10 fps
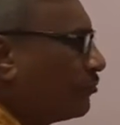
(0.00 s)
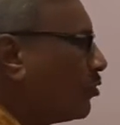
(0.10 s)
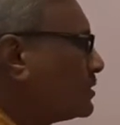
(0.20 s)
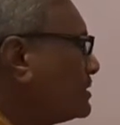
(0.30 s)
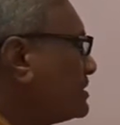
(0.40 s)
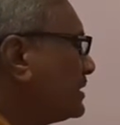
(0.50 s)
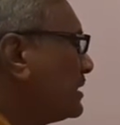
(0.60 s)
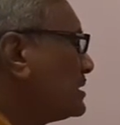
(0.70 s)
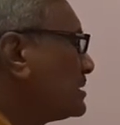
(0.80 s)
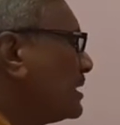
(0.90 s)
What he
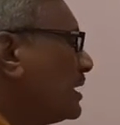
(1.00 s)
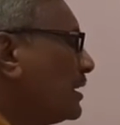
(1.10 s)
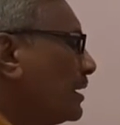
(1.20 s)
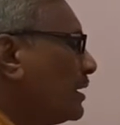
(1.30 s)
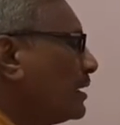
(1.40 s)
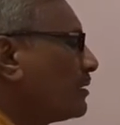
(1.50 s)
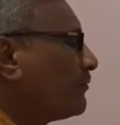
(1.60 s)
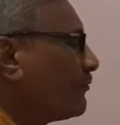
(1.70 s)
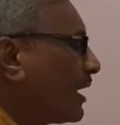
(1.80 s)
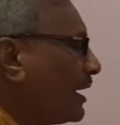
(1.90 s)
tells? Dear
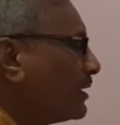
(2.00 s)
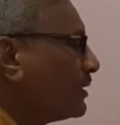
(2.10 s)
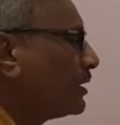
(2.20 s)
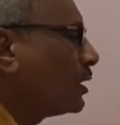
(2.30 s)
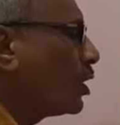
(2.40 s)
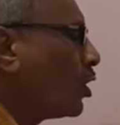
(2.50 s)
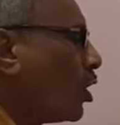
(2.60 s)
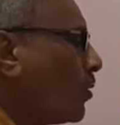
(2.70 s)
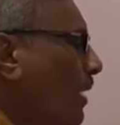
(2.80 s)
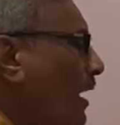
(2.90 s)
friend,
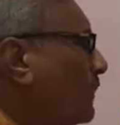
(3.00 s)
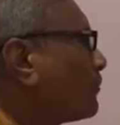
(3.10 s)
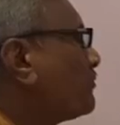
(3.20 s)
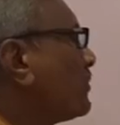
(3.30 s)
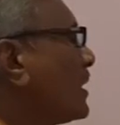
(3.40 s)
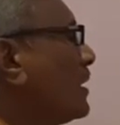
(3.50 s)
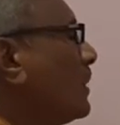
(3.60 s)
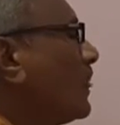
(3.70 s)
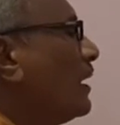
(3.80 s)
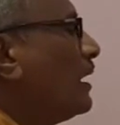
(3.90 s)
comma,
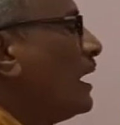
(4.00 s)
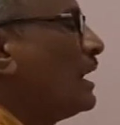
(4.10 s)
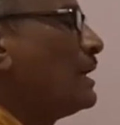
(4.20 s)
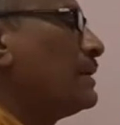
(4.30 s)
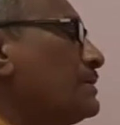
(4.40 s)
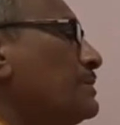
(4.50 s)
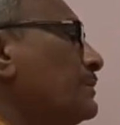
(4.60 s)
and